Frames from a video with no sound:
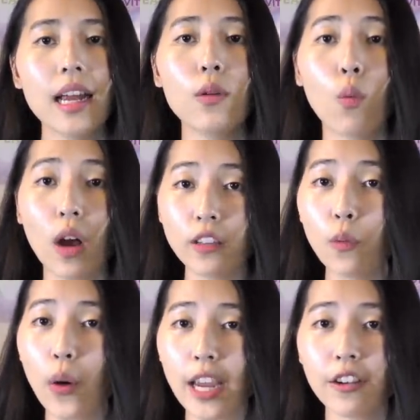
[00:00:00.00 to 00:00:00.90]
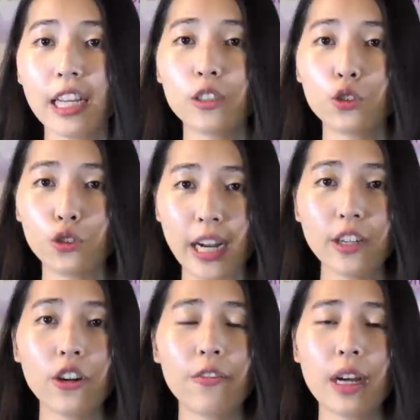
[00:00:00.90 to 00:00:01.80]
And one way to
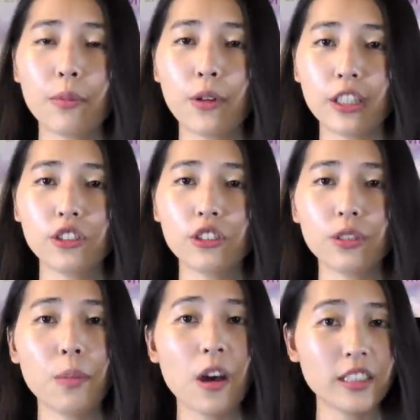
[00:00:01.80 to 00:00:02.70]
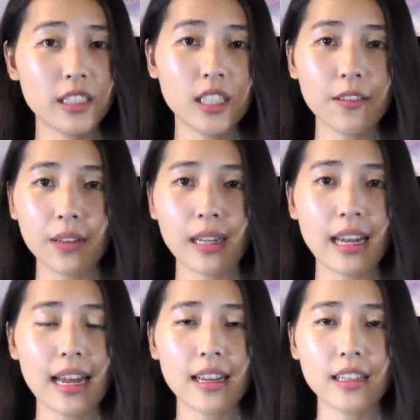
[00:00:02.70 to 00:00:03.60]
entrain your vibration to
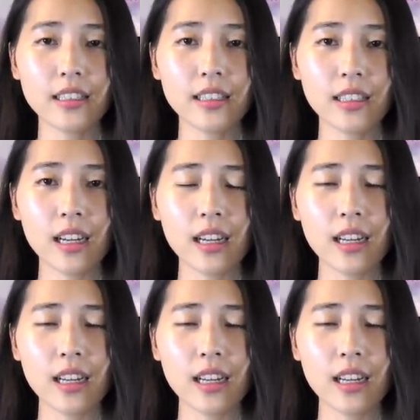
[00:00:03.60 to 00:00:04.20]
positivity is